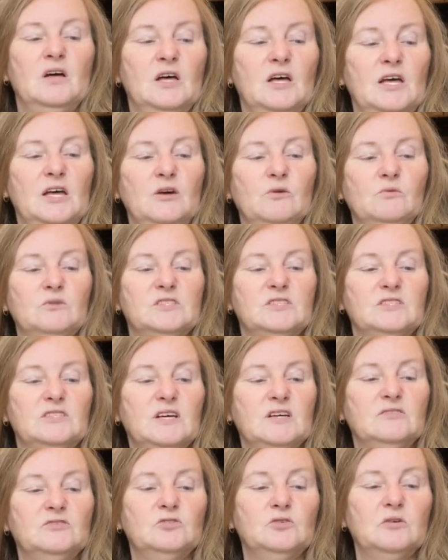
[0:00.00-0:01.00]
He was
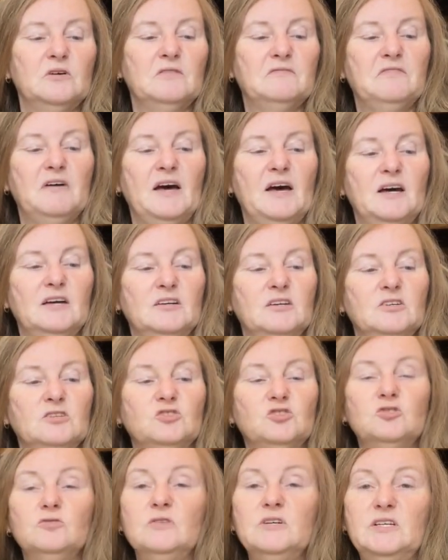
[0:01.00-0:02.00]
said to have had a
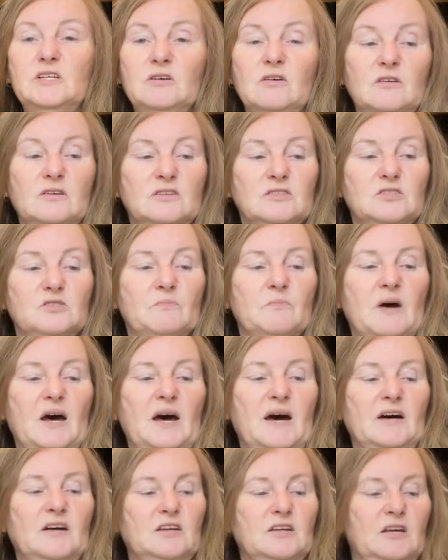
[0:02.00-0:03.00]
tree on his
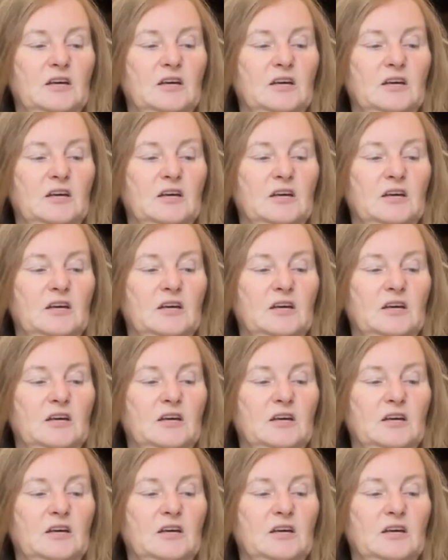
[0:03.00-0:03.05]
back.